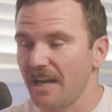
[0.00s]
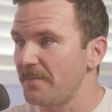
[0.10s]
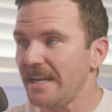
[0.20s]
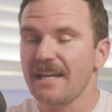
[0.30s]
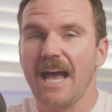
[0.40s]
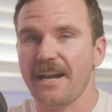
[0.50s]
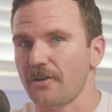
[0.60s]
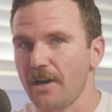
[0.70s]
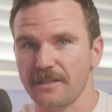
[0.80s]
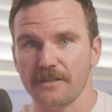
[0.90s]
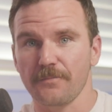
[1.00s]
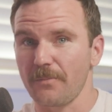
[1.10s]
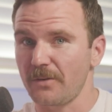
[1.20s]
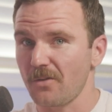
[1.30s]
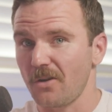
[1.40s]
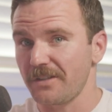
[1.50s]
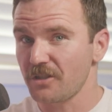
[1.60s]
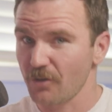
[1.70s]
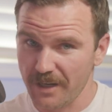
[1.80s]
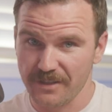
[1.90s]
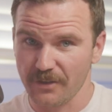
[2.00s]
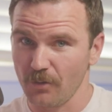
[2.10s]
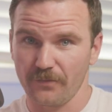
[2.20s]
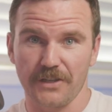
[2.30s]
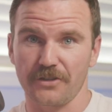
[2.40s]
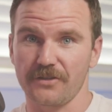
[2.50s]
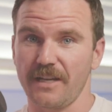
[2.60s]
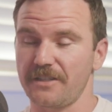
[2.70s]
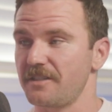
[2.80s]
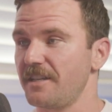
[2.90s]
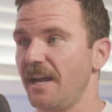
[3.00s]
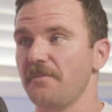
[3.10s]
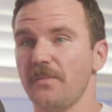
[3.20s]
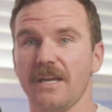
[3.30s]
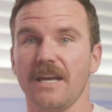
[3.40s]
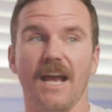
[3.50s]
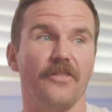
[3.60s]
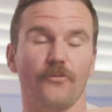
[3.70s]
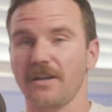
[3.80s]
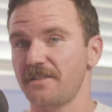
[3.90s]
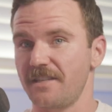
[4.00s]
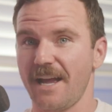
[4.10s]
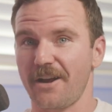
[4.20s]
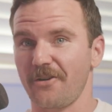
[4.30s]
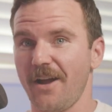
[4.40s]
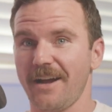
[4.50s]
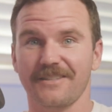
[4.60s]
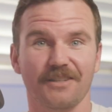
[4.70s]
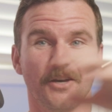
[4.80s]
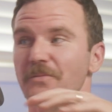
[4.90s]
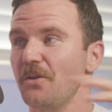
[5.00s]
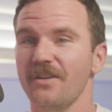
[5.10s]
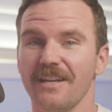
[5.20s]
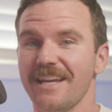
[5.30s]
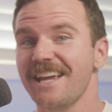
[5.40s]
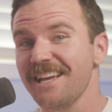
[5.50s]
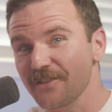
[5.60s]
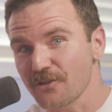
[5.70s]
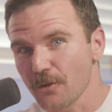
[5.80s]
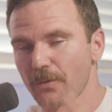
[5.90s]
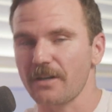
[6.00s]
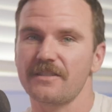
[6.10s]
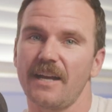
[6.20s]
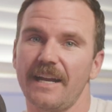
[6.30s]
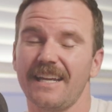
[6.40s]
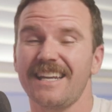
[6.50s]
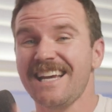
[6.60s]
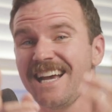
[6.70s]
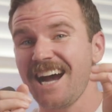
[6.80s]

I mean, EditorX is pumping out all these crazy cool features that just get me and the rest of the EditorX community super excited.